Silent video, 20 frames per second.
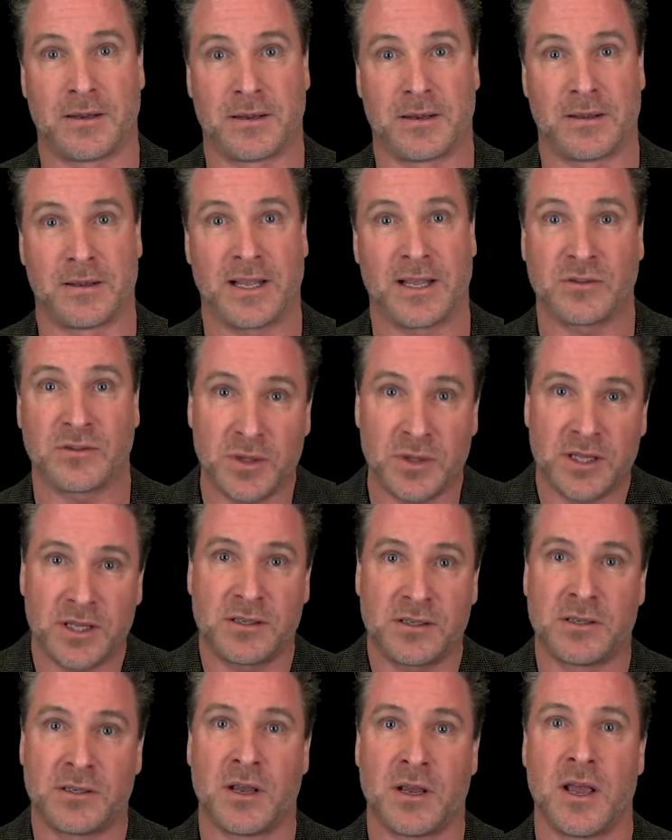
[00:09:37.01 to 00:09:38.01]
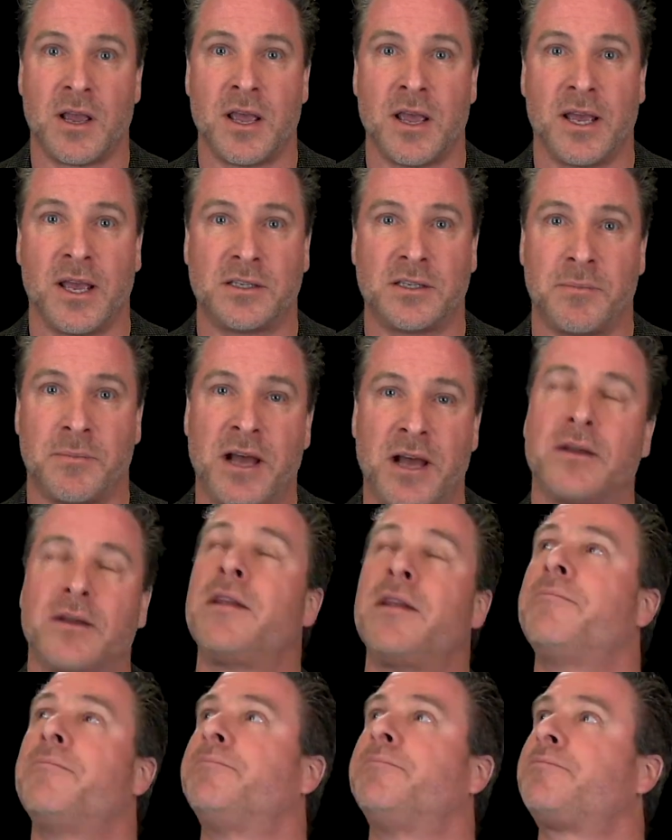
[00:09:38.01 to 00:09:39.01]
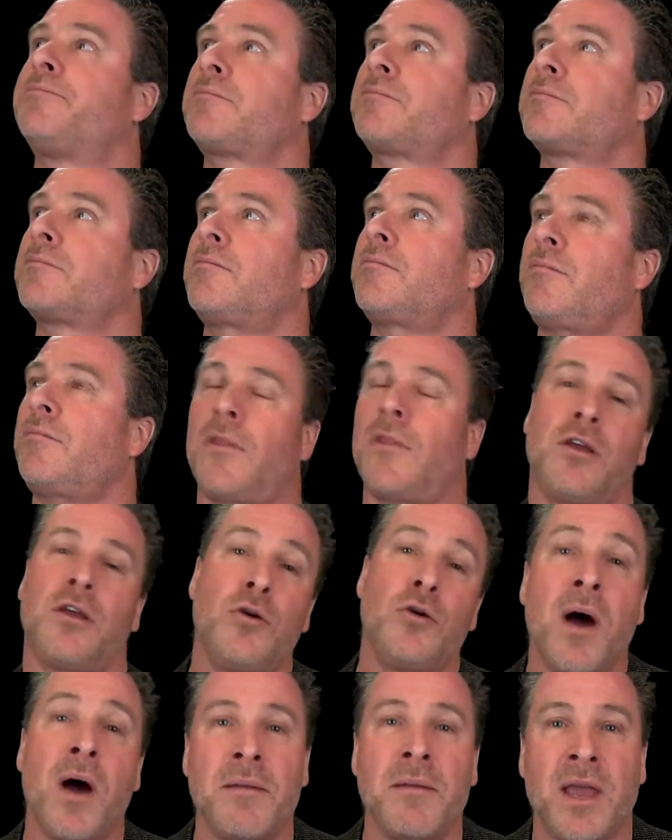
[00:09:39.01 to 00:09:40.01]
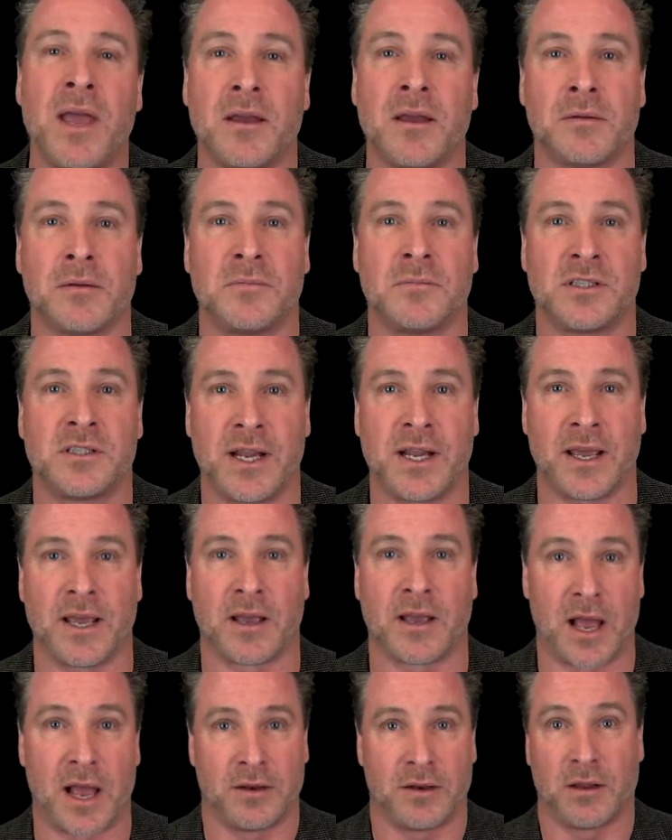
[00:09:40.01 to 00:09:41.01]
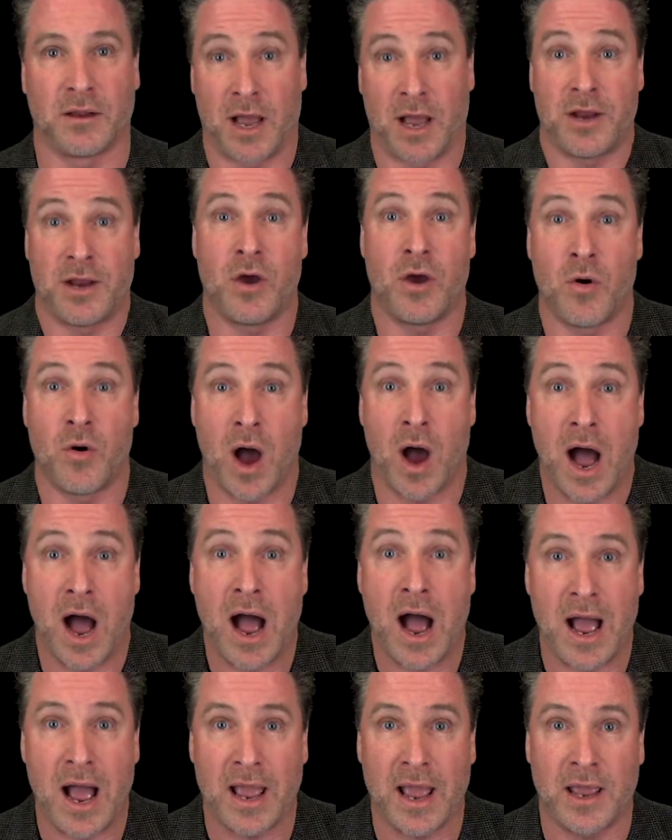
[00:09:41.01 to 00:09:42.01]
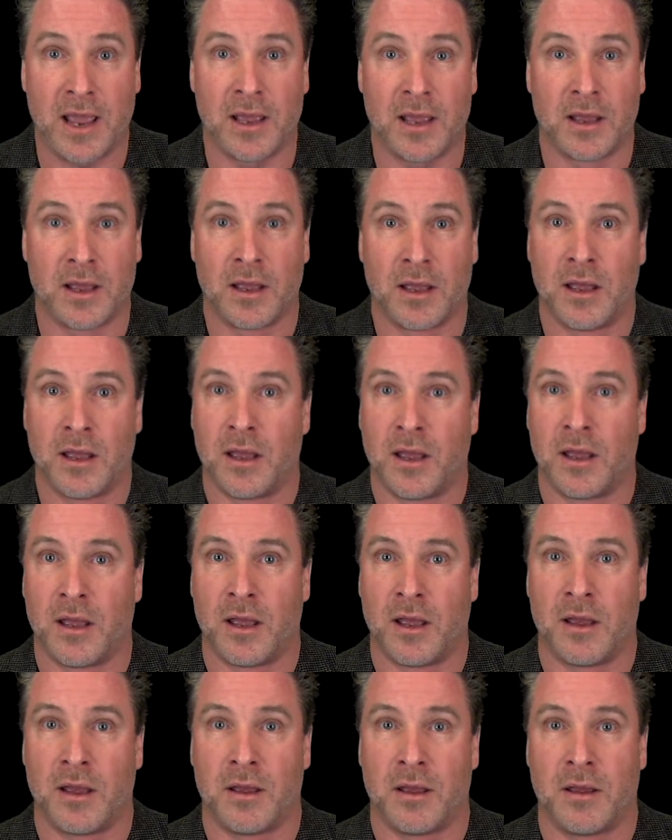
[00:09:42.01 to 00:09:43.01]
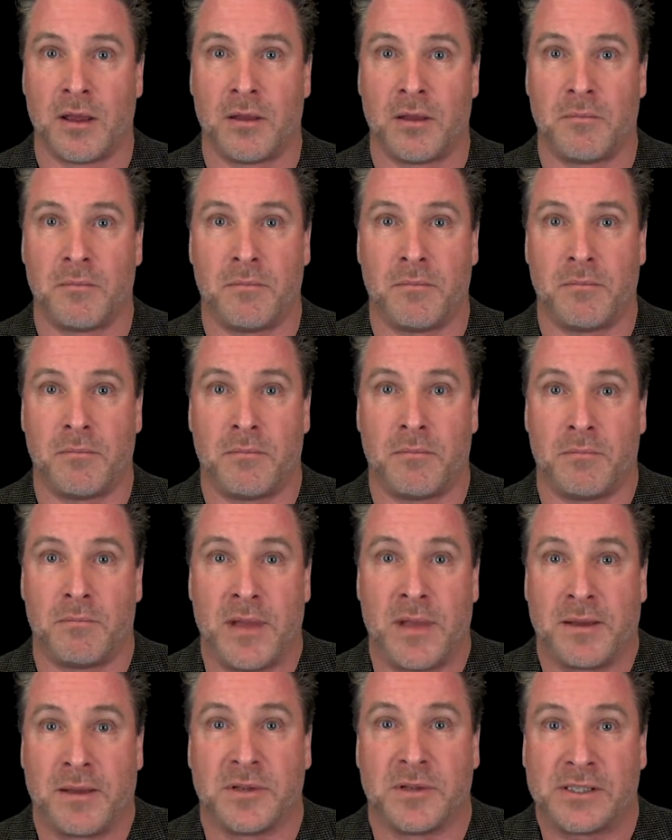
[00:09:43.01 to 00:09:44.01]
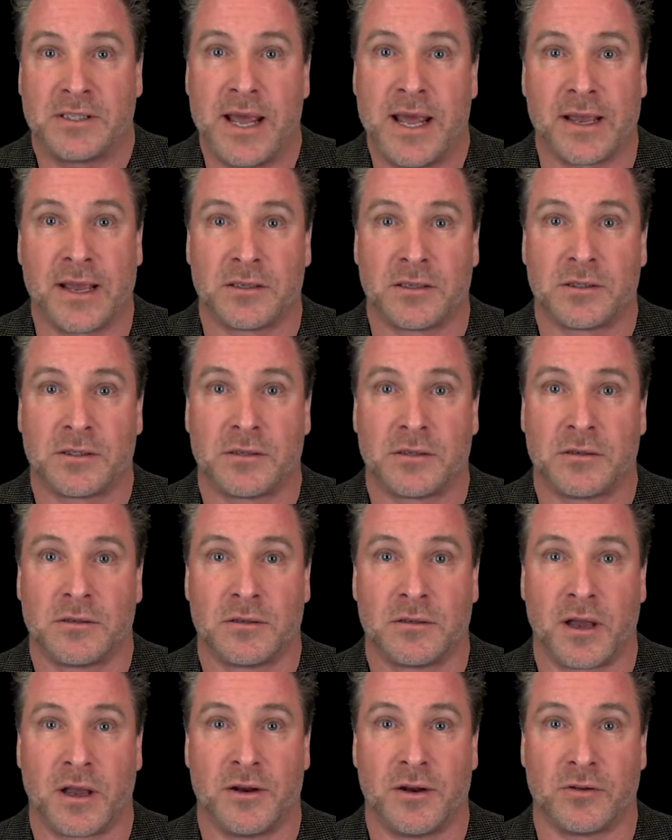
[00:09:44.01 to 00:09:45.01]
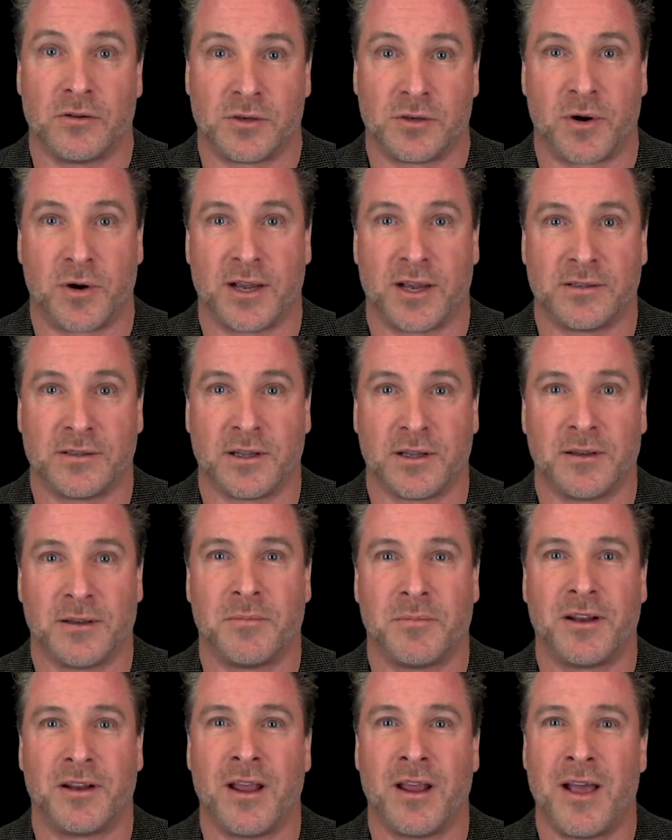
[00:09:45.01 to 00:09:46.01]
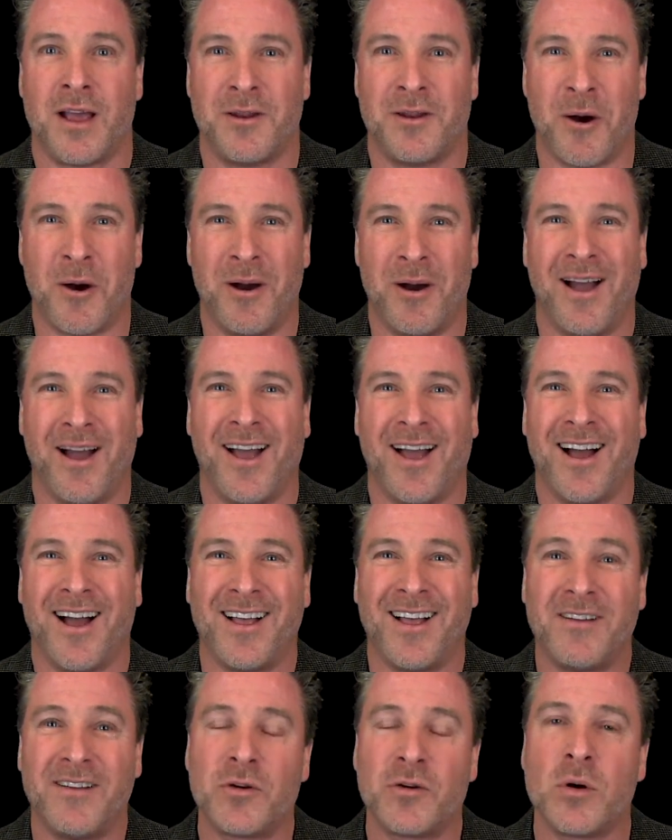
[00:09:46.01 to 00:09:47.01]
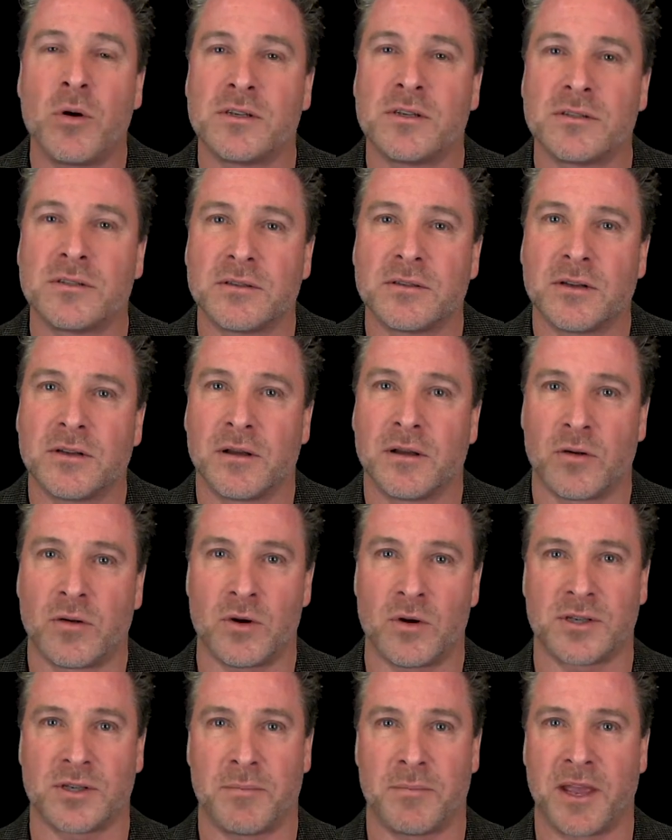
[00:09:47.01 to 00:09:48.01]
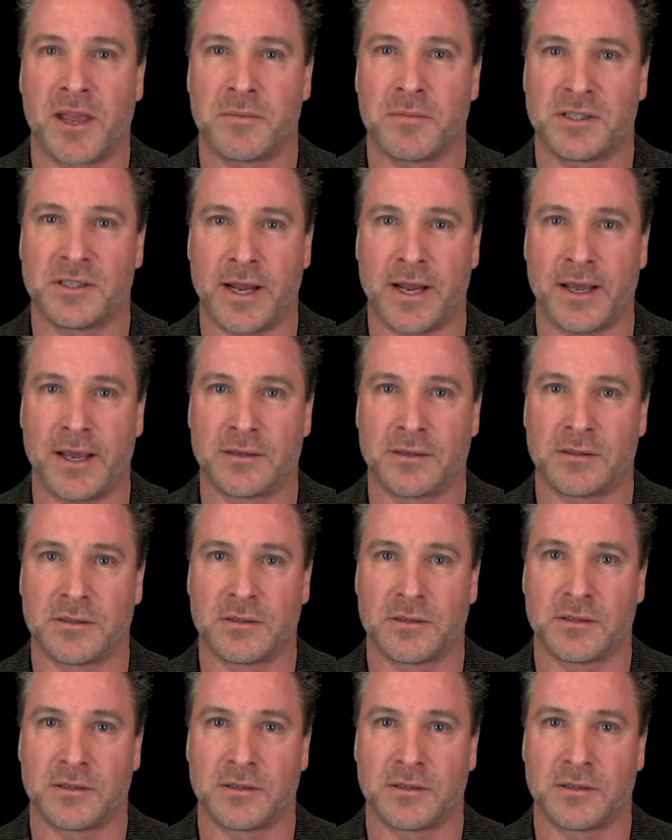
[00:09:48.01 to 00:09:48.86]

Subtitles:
That's what this is about. And you might make a mistake. I know I make mistakes. I know, surprisingly, but no, of course I make mistakes.